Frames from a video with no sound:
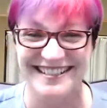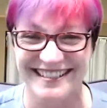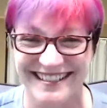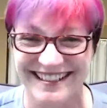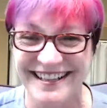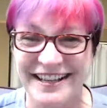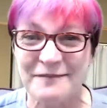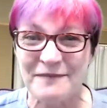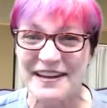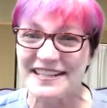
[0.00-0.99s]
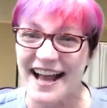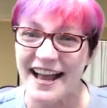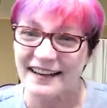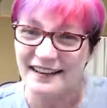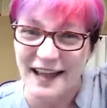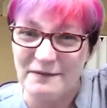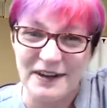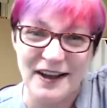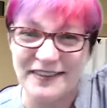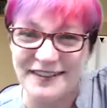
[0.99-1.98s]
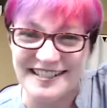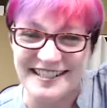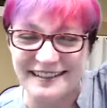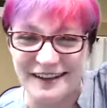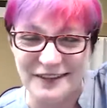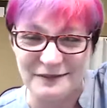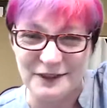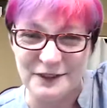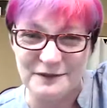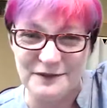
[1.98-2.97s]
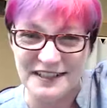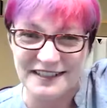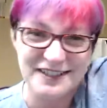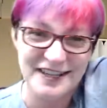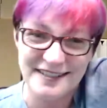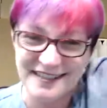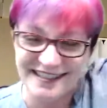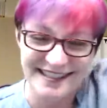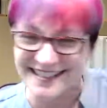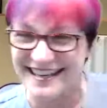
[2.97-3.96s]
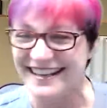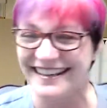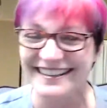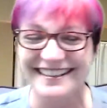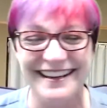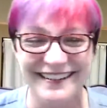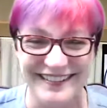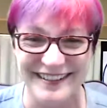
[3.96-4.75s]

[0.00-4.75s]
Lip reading: and my dad climbing on the roof to adjust the antenna. Yeah,